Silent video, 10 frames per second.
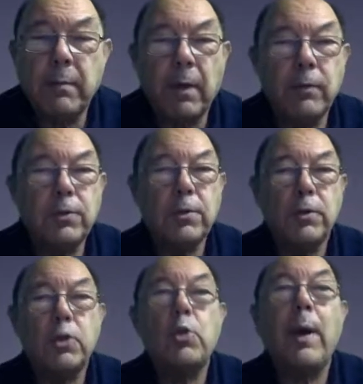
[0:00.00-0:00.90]
about
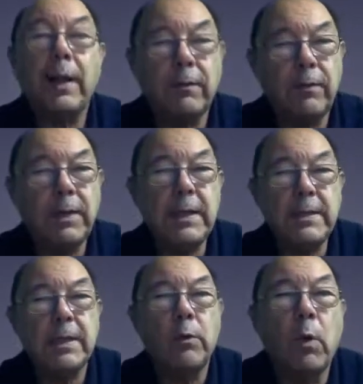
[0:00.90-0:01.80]
12 of these
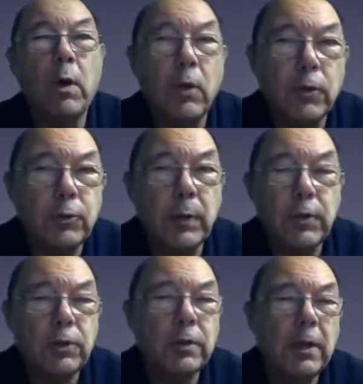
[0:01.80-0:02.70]
in the world,
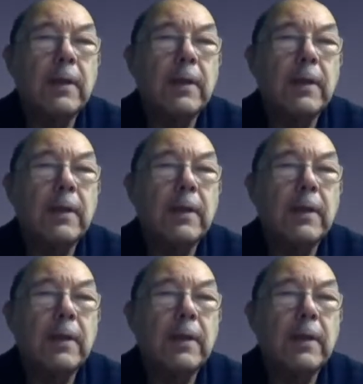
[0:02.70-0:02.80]
which